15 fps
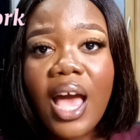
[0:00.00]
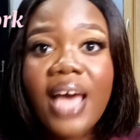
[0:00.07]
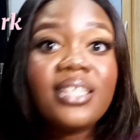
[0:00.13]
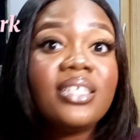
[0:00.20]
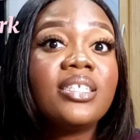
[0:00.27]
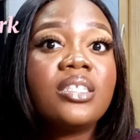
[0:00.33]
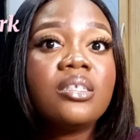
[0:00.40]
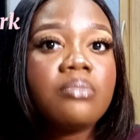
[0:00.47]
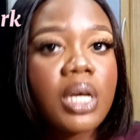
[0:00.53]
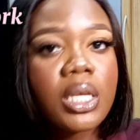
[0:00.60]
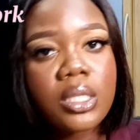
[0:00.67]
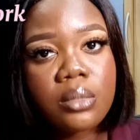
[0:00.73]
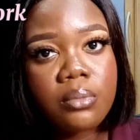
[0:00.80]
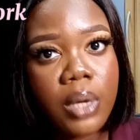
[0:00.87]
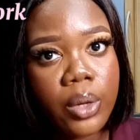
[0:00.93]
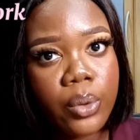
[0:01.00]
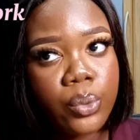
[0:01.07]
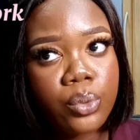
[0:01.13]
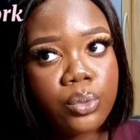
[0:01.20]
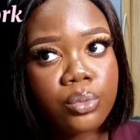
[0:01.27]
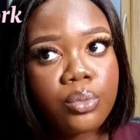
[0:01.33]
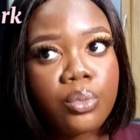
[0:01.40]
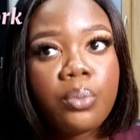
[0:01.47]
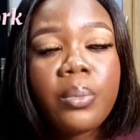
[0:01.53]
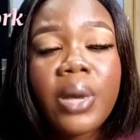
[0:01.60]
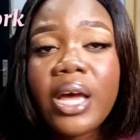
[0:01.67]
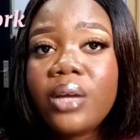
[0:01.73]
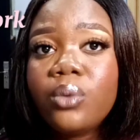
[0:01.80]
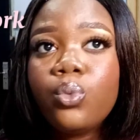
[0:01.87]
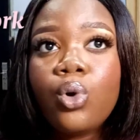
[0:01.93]
I didn't see maths in my own.
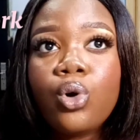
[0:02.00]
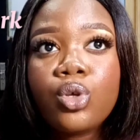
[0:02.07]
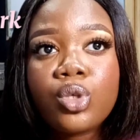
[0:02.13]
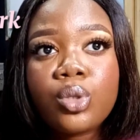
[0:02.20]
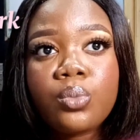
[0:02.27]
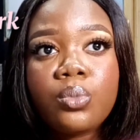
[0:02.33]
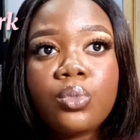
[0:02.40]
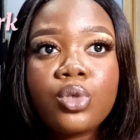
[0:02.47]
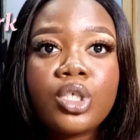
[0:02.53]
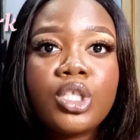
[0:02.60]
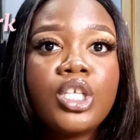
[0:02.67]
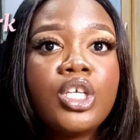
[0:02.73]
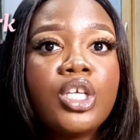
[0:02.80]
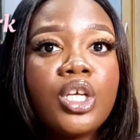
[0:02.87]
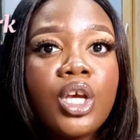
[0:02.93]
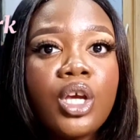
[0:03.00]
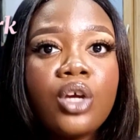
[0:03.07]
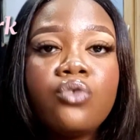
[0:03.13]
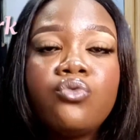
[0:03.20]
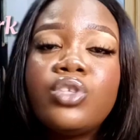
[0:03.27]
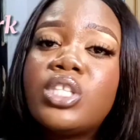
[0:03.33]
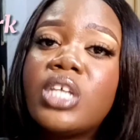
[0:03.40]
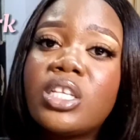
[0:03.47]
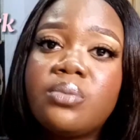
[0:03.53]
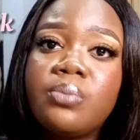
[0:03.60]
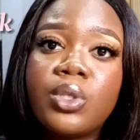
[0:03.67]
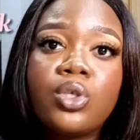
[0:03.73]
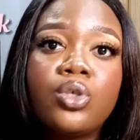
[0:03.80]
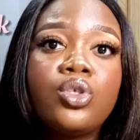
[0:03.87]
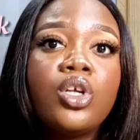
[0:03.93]
Mine was mostly research
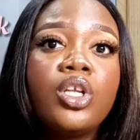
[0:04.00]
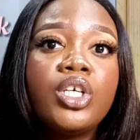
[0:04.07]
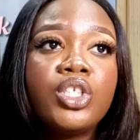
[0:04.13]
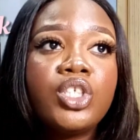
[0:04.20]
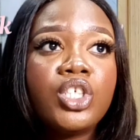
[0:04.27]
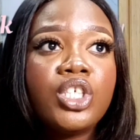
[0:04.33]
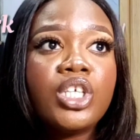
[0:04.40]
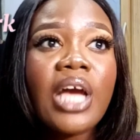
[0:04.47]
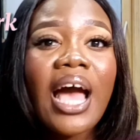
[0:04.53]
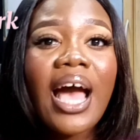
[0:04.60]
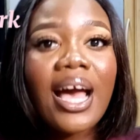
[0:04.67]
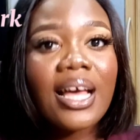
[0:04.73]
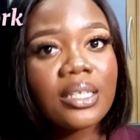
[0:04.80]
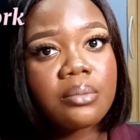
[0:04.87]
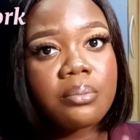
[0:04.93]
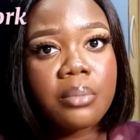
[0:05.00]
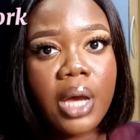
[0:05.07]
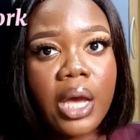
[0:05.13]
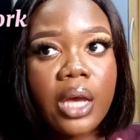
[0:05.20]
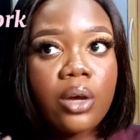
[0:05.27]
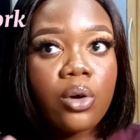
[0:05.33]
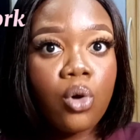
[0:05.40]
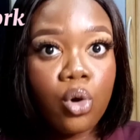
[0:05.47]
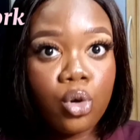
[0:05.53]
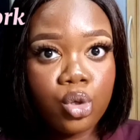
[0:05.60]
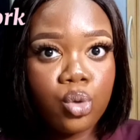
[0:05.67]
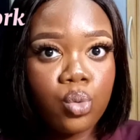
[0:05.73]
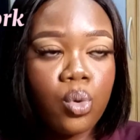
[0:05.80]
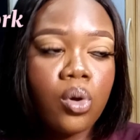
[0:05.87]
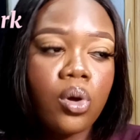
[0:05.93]
methodology and my
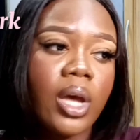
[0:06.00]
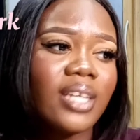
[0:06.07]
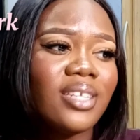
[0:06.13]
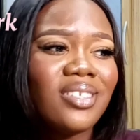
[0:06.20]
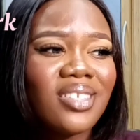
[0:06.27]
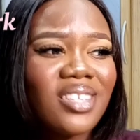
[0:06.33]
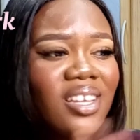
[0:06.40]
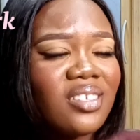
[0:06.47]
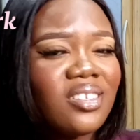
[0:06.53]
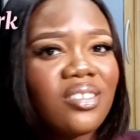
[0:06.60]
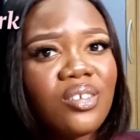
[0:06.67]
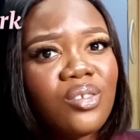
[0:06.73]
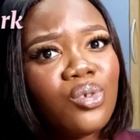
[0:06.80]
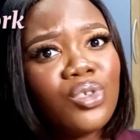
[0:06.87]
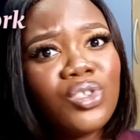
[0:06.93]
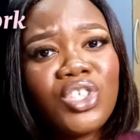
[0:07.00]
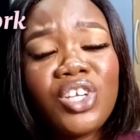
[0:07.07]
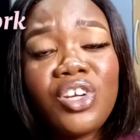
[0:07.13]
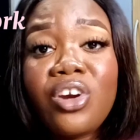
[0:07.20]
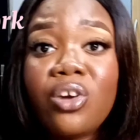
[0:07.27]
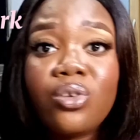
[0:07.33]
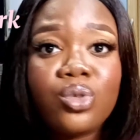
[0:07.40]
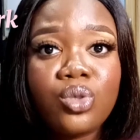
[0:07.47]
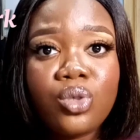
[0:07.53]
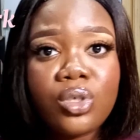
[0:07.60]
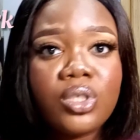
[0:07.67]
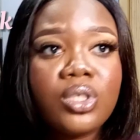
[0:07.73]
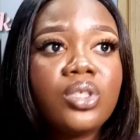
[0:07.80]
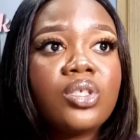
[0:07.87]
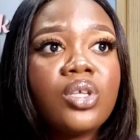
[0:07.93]
coursework. I didn't see anything on general
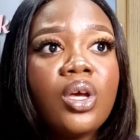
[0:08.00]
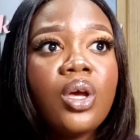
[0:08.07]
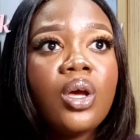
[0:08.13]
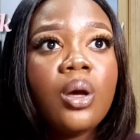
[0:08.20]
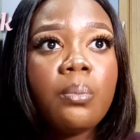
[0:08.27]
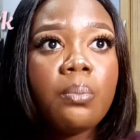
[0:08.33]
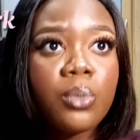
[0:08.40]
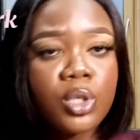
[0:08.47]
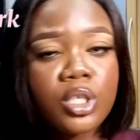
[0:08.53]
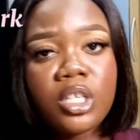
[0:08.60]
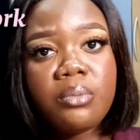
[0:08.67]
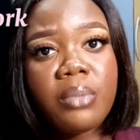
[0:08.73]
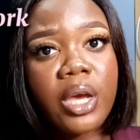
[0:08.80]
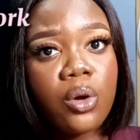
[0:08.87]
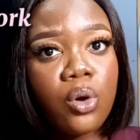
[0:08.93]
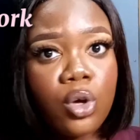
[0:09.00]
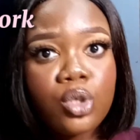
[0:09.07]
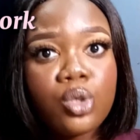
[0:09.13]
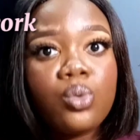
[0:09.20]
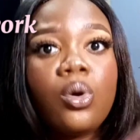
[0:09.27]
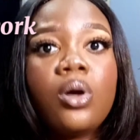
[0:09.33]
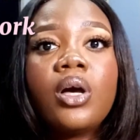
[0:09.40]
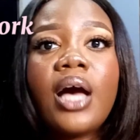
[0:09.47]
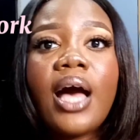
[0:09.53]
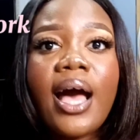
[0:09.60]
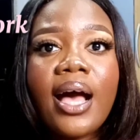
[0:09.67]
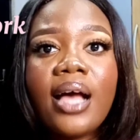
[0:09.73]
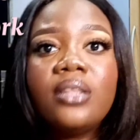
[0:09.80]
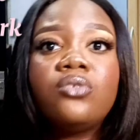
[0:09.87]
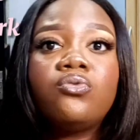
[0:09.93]
studies, mostly my coursework
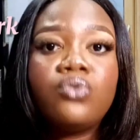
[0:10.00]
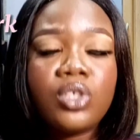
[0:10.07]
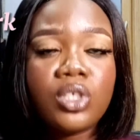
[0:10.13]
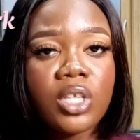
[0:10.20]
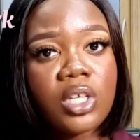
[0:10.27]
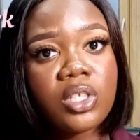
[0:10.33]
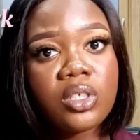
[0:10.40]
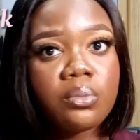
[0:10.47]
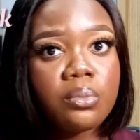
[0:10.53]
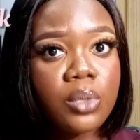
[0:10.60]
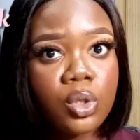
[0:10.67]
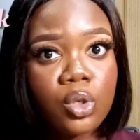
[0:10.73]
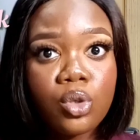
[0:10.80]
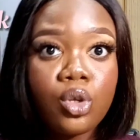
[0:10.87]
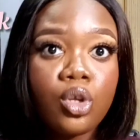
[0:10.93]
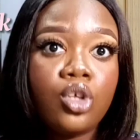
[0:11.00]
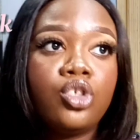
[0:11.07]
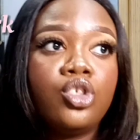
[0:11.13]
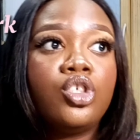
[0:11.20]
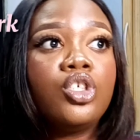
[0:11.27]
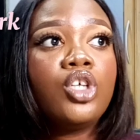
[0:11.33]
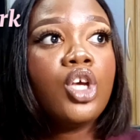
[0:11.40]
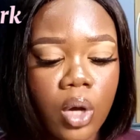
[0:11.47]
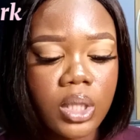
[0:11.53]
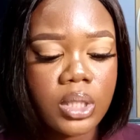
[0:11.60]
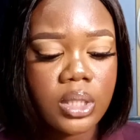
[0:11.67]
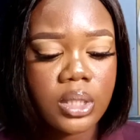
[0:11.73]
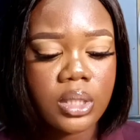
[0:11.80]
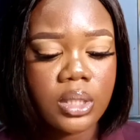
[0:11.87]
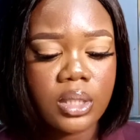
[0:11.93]
and research methodology.
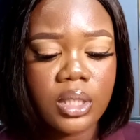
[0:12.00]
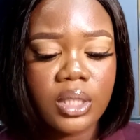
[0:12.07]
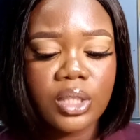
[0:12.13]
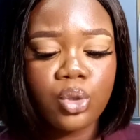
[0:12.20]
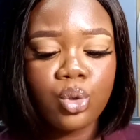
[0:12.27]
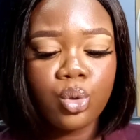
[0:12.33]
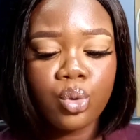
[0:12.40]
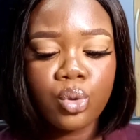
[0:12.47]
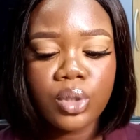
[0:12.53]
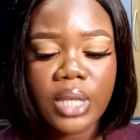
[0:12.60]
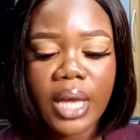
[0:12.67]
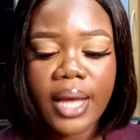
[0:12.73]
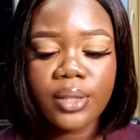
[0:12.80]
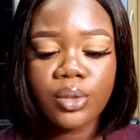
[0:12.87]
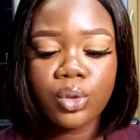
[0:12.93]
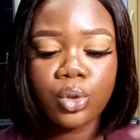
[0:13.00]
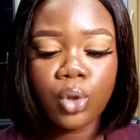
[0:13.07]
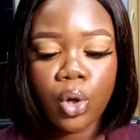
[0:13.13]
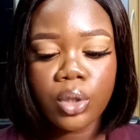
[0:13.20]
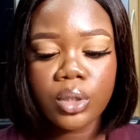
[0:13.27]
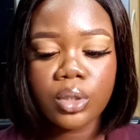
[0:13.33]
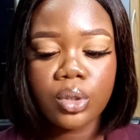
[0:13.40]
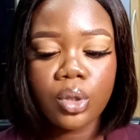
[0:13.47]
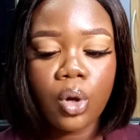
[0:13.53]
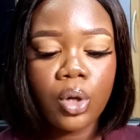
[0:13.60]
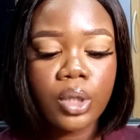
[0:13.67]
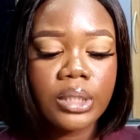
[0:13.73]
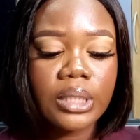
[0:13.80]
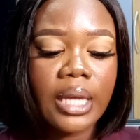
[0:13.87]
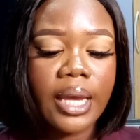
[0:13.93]
What's the do's and don'ts
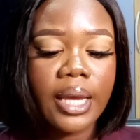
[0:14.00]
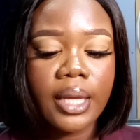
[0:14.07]
on